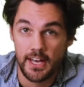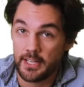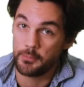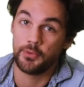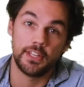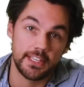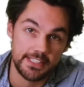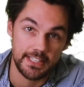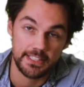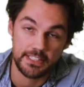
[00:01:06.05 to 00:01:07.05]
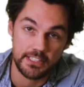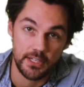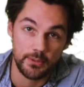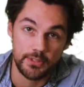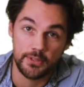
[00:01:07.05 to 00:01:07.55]
and I'm really excited to
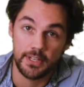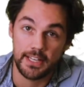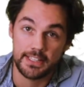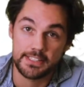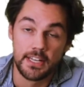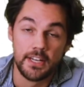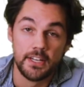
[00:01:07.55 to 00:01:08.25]
share with you guys